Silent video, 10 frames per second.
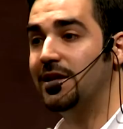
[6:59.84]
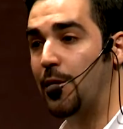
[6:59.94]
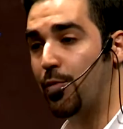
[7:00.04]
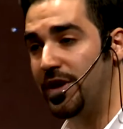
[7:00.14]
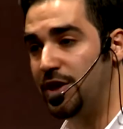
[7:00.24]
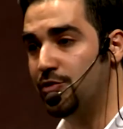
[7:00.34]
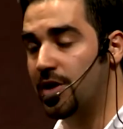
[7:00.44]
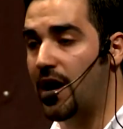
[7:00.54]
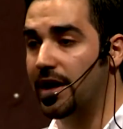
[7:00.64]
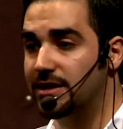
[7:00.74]
that we
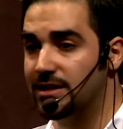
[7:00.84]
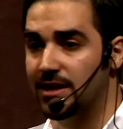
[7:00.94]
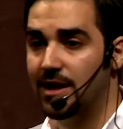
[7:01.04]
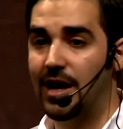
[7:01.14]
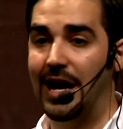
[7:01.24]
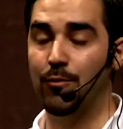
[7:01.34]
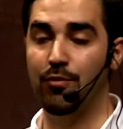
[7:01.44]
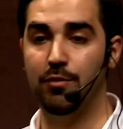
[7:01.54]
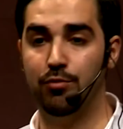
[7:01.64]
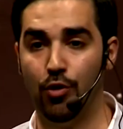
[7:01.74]
unite and
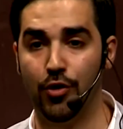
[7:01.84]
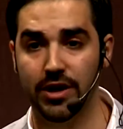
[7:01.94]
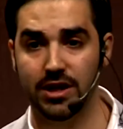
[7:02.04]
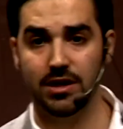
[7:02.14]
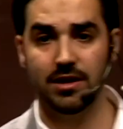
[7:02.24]
we work